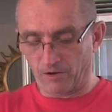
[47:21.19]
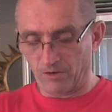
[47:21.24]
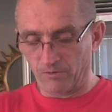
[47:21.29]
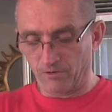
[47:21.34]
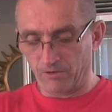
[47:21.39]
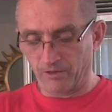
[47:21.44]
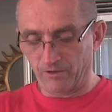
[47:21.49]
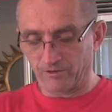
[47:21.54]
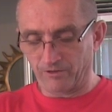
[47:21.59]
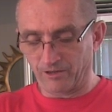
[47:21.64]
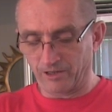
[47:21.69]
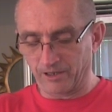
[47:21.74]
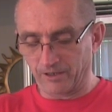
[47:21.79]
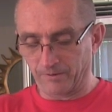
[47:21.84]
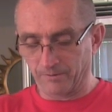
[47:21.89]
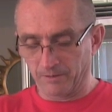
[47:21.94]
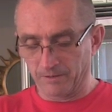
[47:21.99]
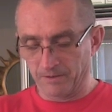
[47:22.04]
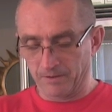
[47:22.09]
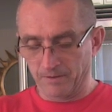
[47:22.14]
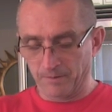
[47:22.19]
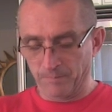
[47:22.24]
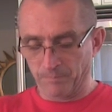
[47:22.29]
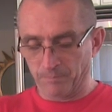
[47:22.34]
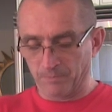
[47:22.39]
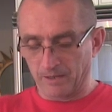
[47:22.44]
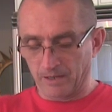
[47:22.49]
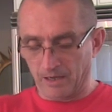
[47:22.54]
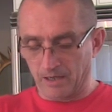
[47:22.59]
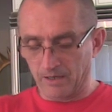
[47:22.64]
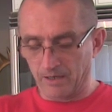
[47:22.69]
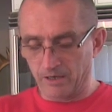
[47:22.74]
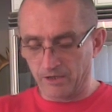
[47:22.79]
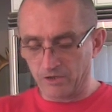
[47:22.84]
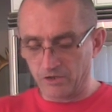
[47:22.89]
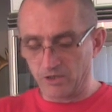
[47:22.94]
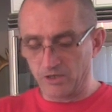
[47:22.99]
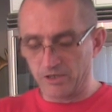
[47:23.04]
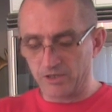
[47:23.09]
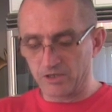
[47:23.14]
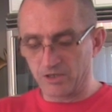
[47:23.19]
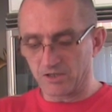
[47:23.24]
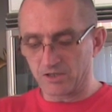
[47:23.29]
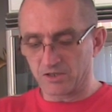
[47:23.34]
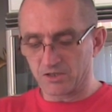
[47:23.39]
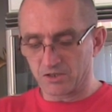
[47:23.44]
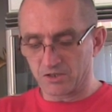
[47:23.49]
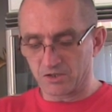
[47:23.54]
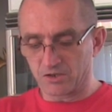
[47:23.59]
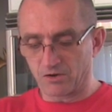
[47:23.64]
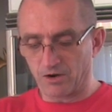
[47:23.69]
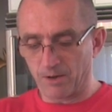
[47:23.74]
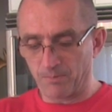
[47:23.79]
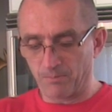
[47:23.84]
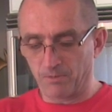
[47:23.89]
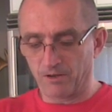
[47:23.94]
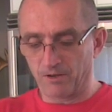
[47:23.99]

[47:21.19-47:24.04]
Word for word: um, you get it all off that way.